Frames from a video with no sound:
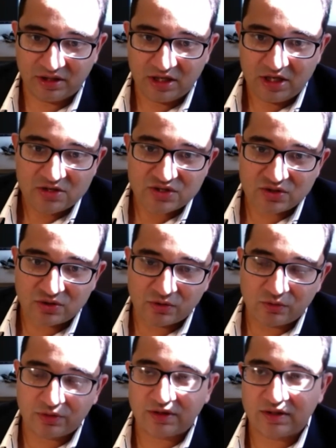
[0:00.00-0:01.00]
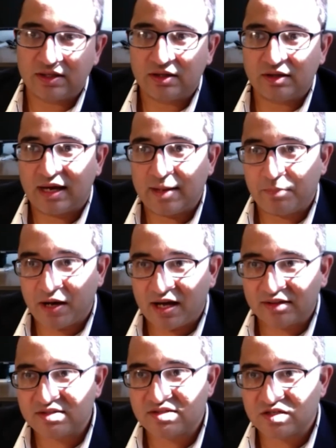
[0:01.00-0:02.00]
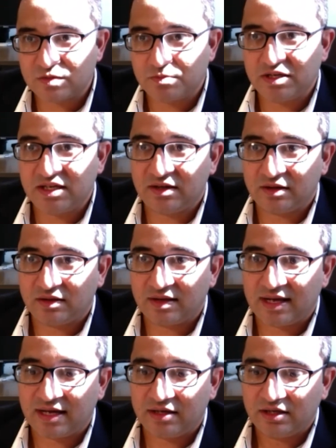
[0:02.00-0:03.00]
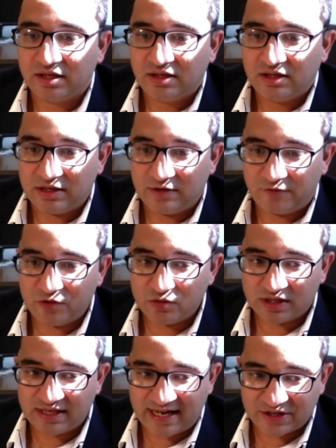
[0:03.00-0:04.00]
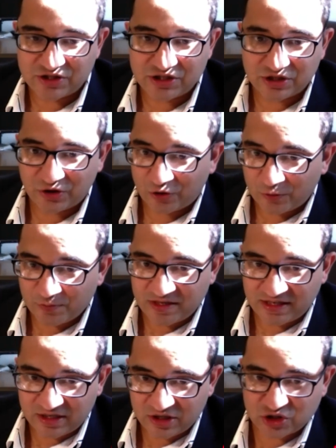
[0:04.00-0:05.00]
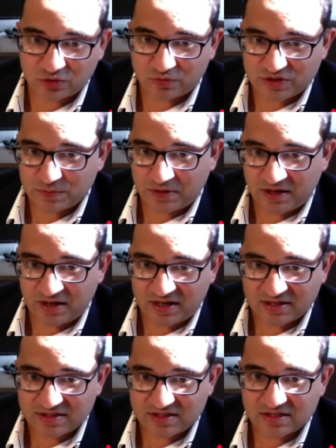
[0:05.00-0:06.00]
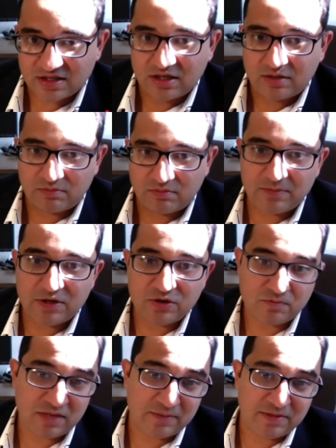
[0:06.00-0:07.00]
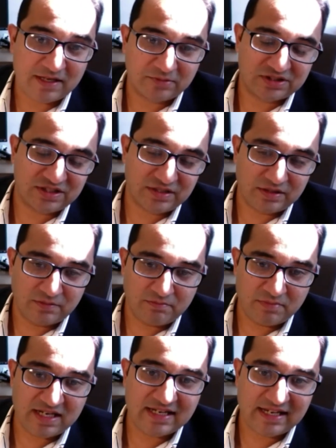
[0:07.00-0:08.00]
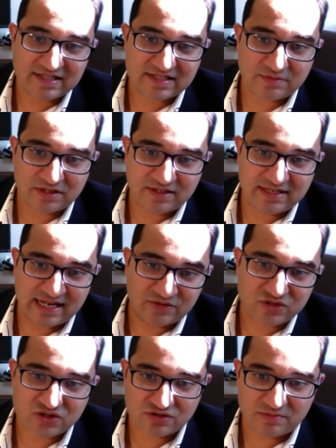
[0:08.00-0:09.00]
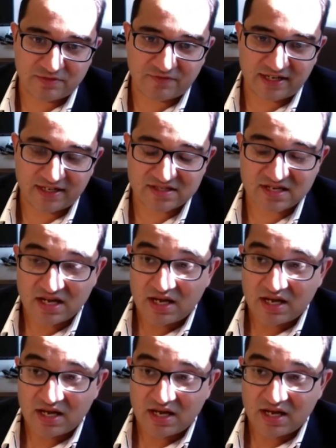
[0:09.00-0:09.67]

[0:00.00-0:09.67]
So the hypothesis being that if you can actually curb the initial response, maybe you may be able to mitigate some of the downstream effects.